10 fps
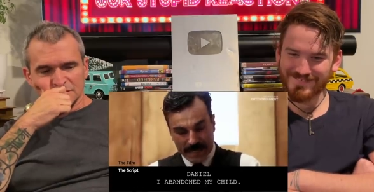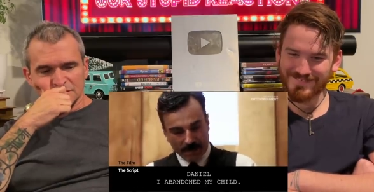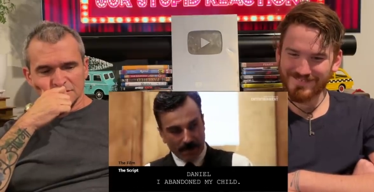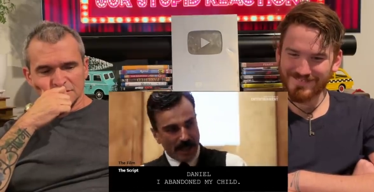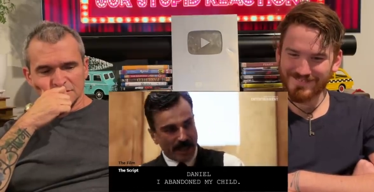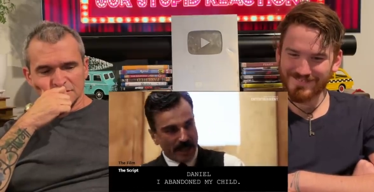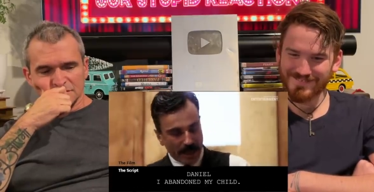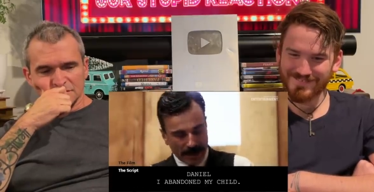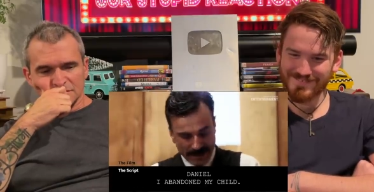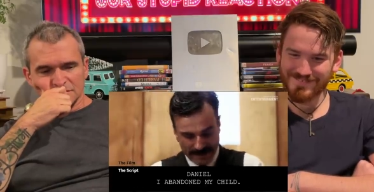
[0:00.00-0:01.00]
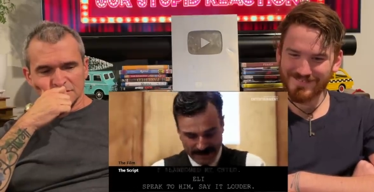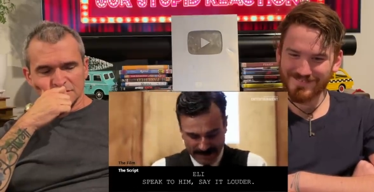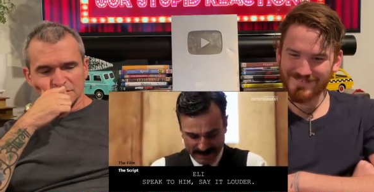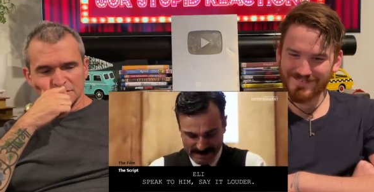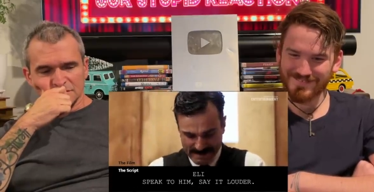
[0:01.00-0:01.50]
Speaker 1: and mightier. Say
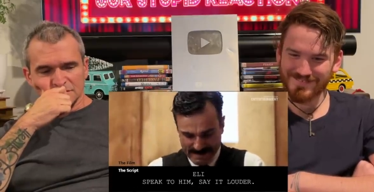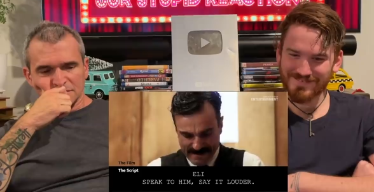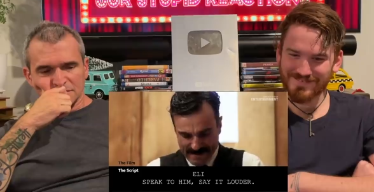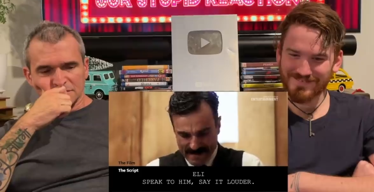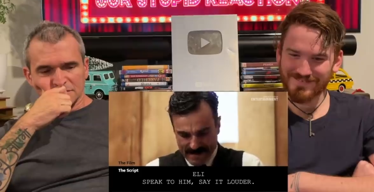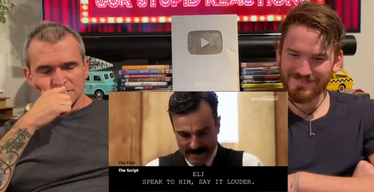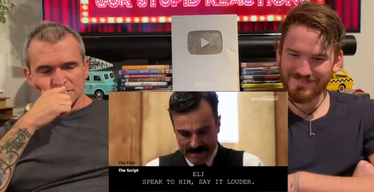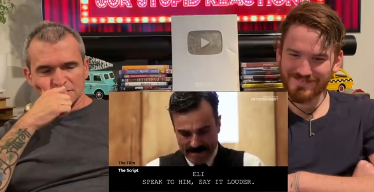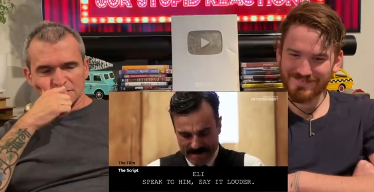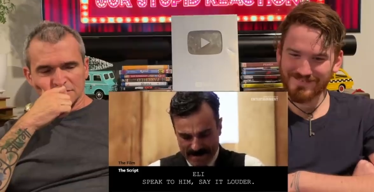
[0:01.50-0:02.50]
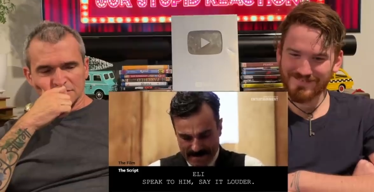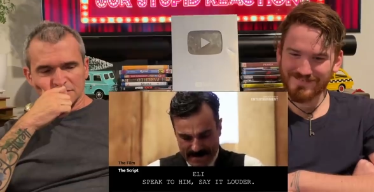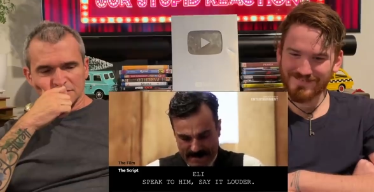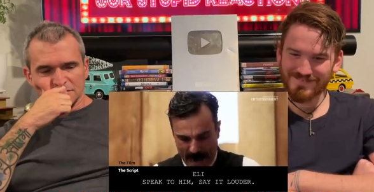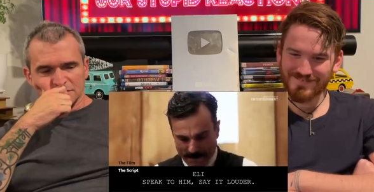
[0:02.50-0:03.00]
it louder. Say it
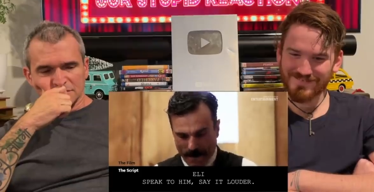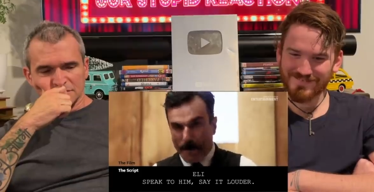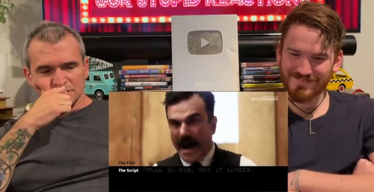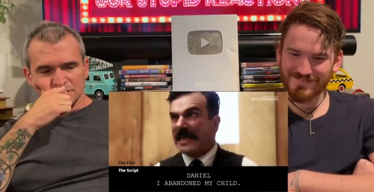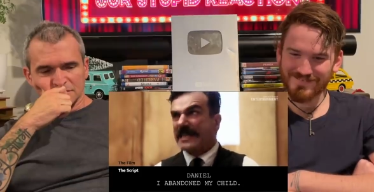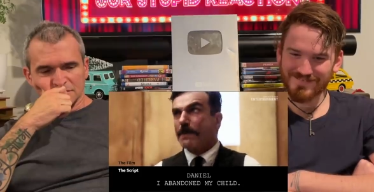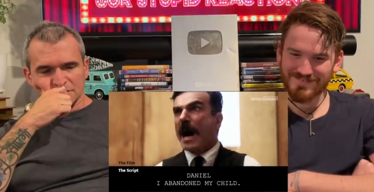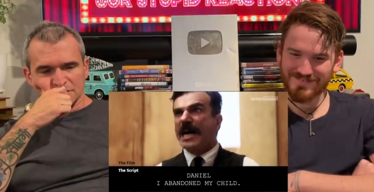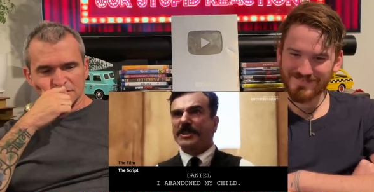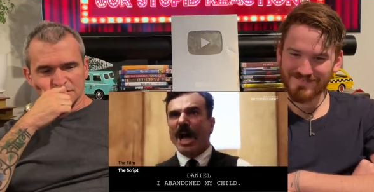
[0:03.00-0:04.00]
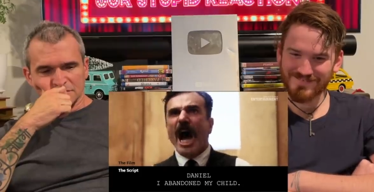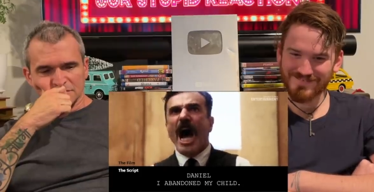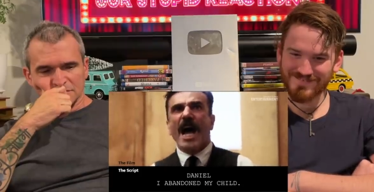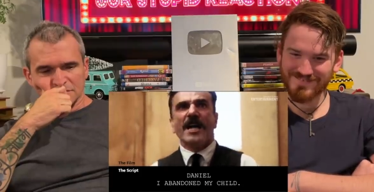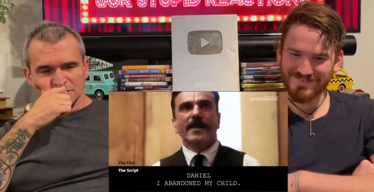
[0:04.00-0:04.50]
louder. I've abandoned my
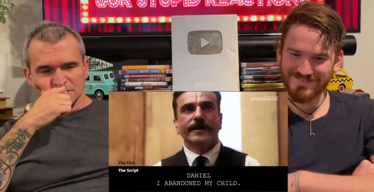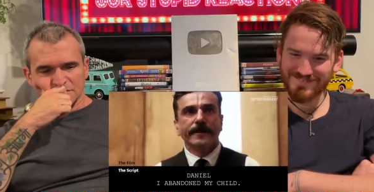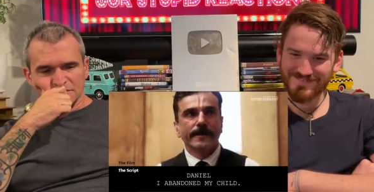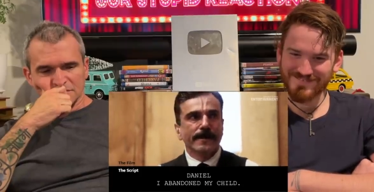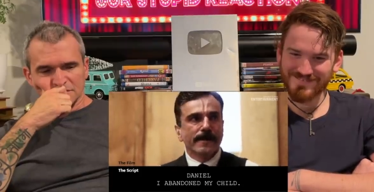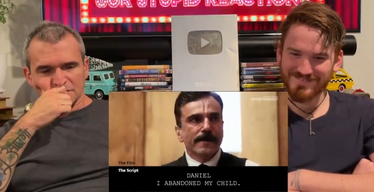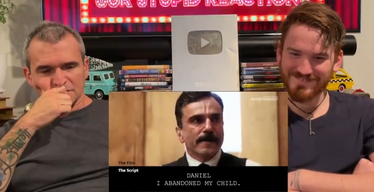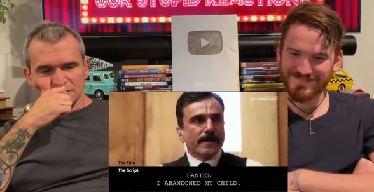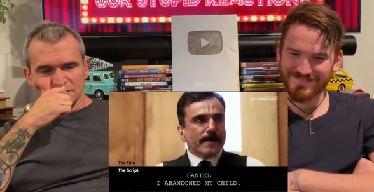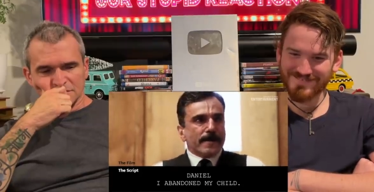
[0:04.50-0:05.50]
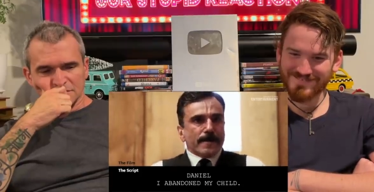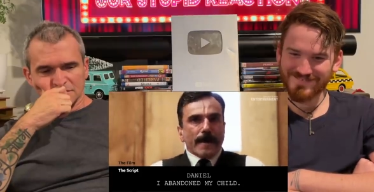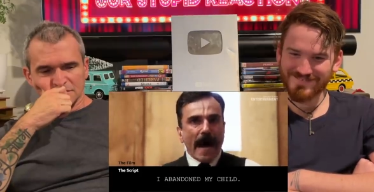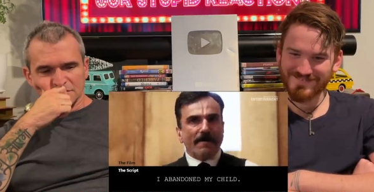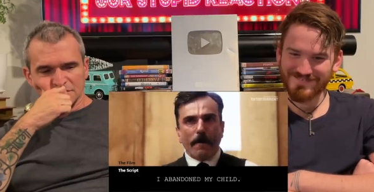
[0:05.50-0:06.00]
child.
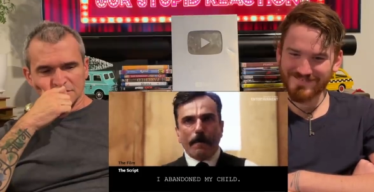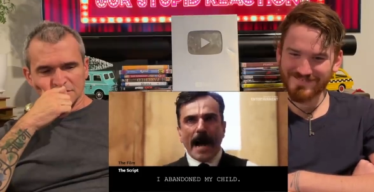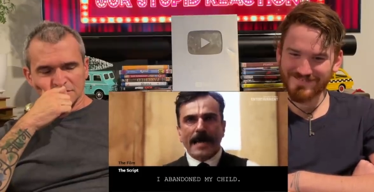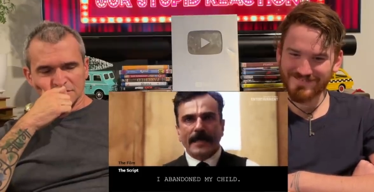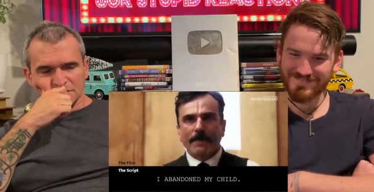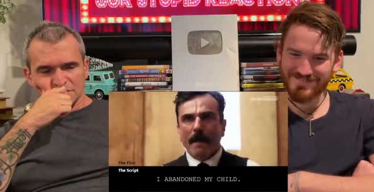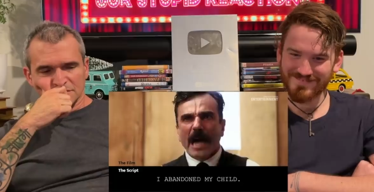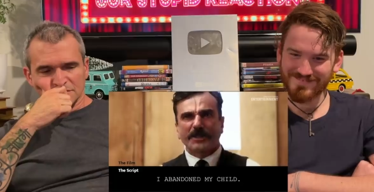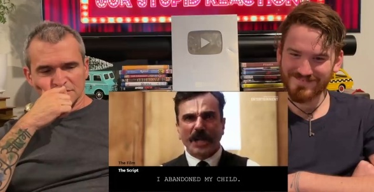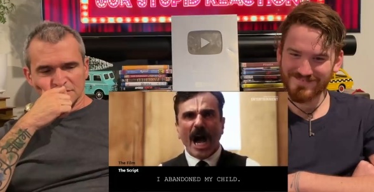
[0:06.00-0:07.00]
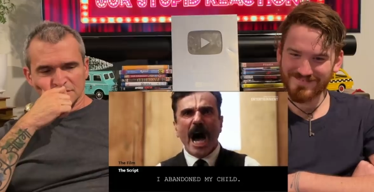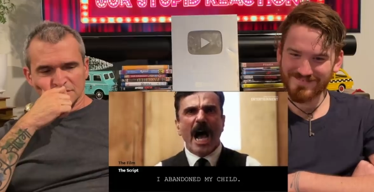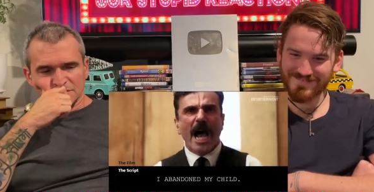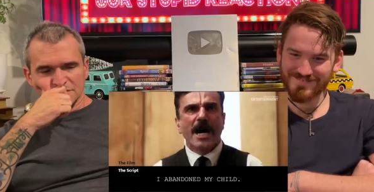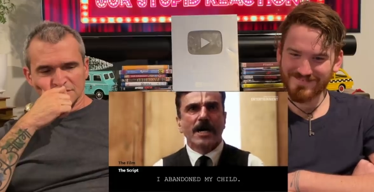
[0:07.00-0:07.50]
I've abandoned my
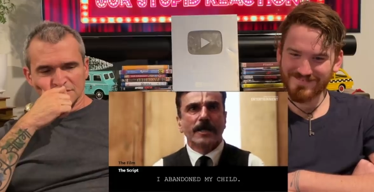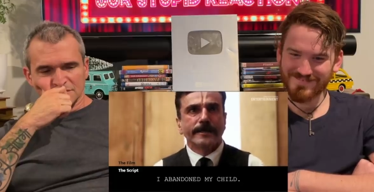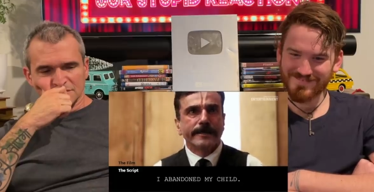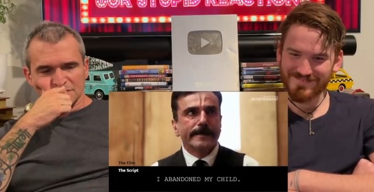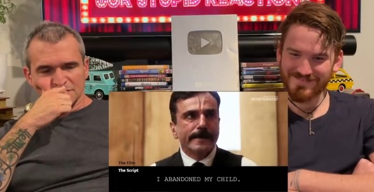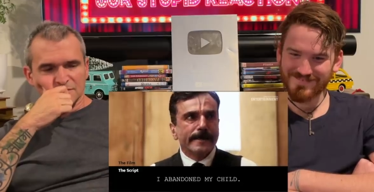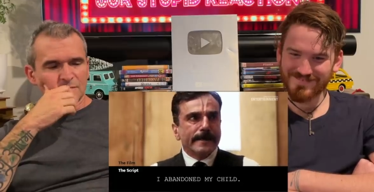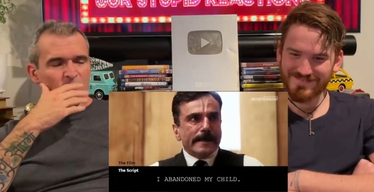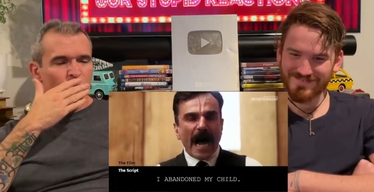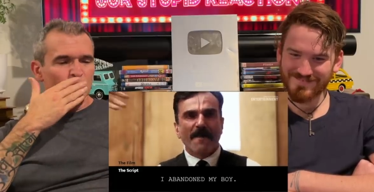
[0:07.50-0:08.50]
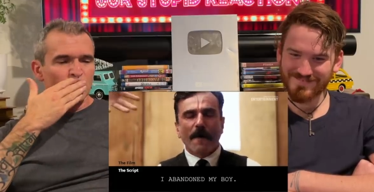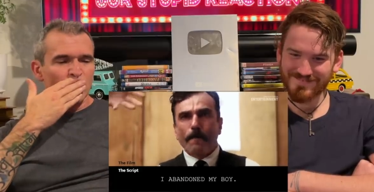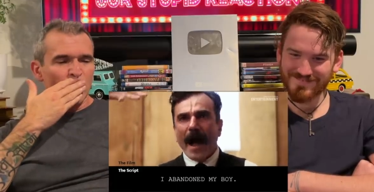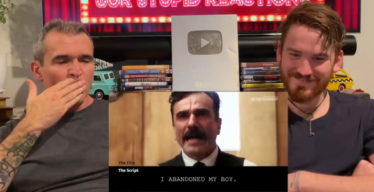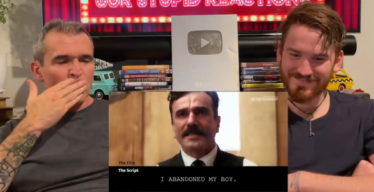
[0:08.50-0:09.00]
child.
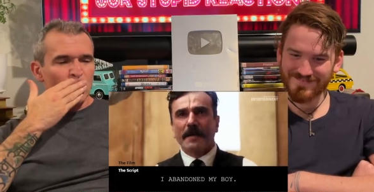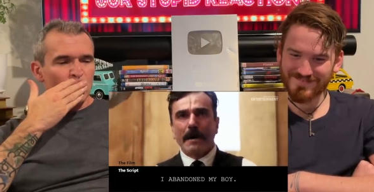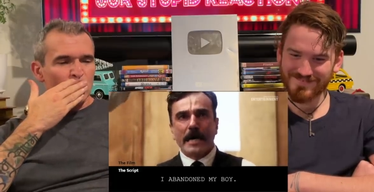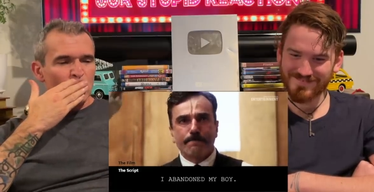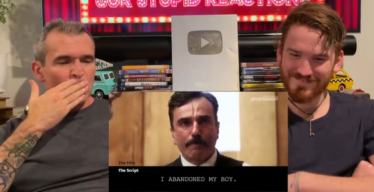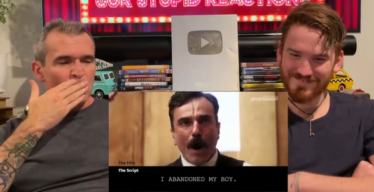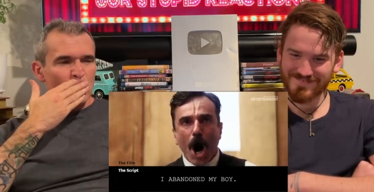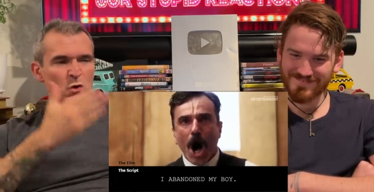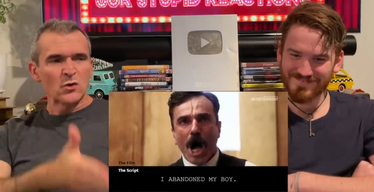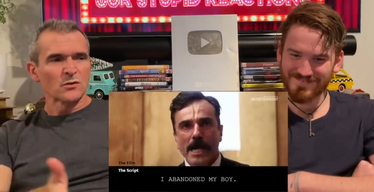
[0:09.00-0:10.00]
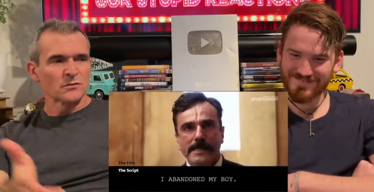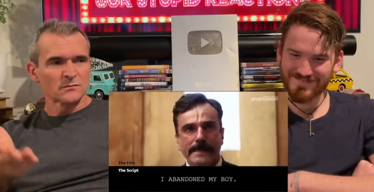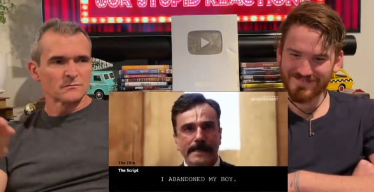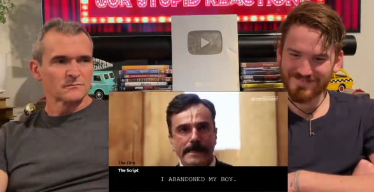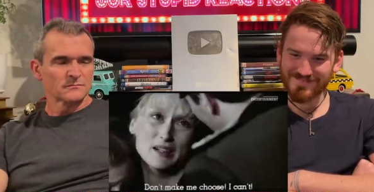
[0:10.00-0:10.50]
I've abandoned my
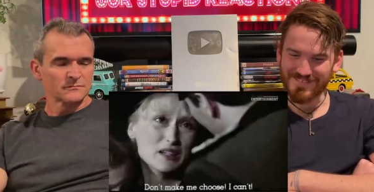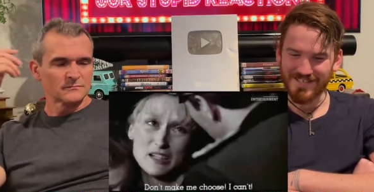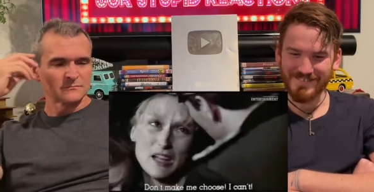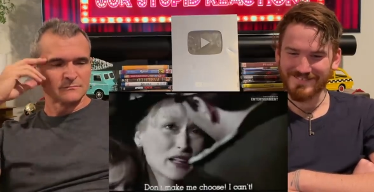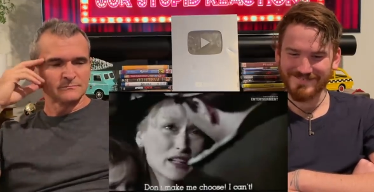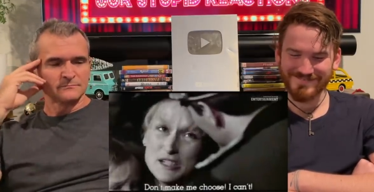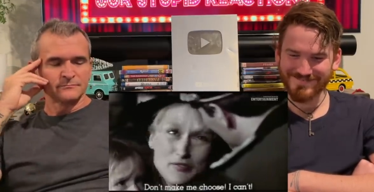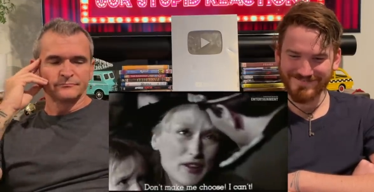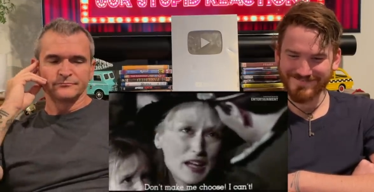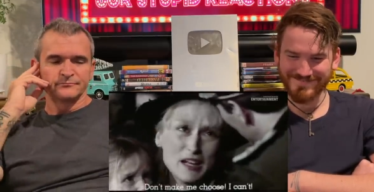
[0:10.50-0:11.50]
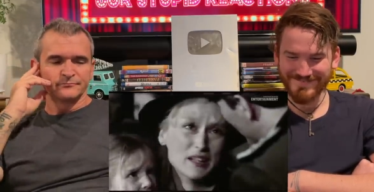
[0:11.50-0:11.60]
boy.
Speaker 2: Performances of this